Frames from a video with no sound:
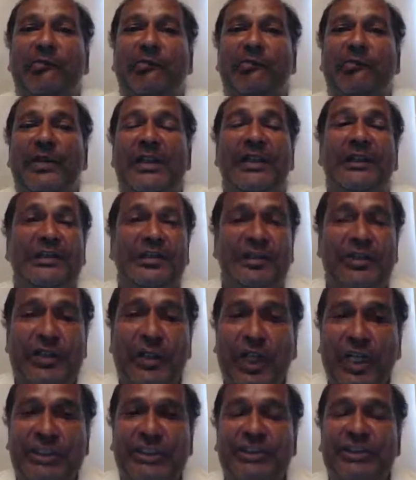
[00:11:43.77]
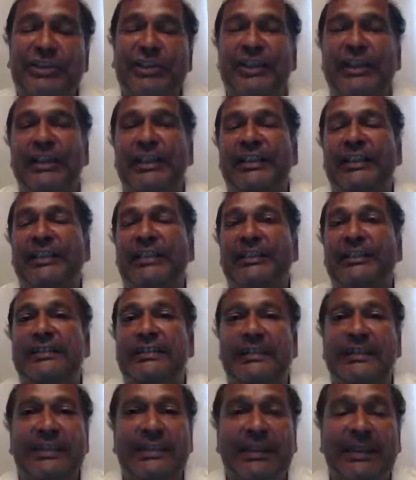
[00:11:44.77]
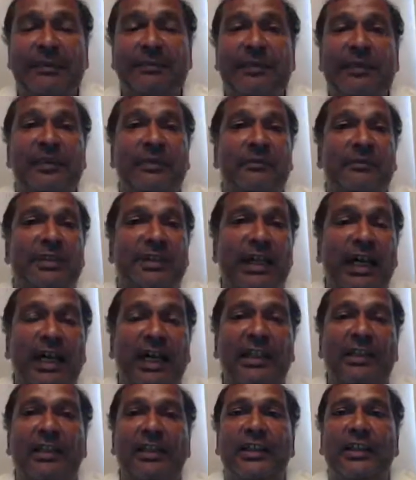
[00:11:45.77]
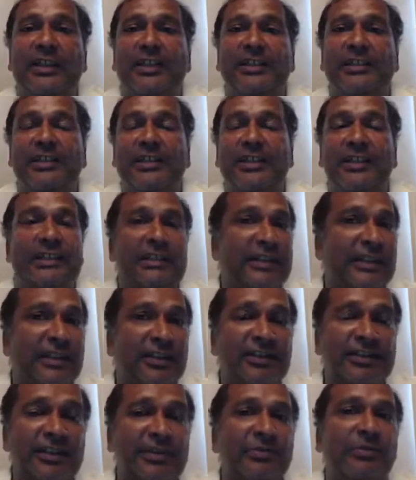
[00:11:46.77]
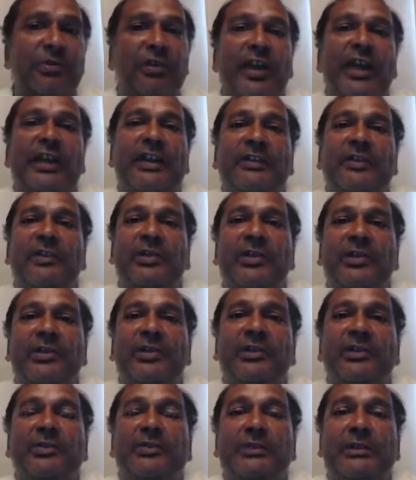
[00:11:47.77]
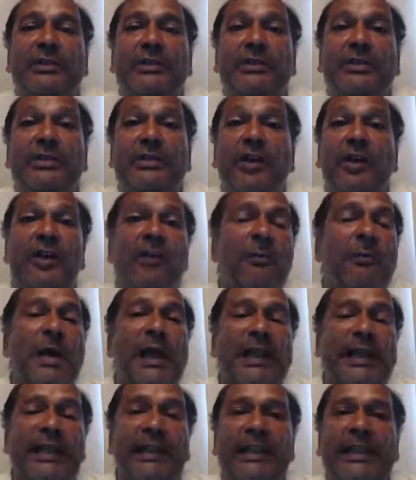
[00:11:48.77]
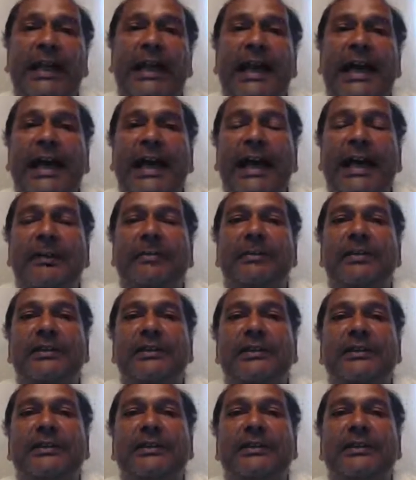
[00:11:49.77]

instruction, a tip, some knowledge, an intelligent breakthrough on making that happen.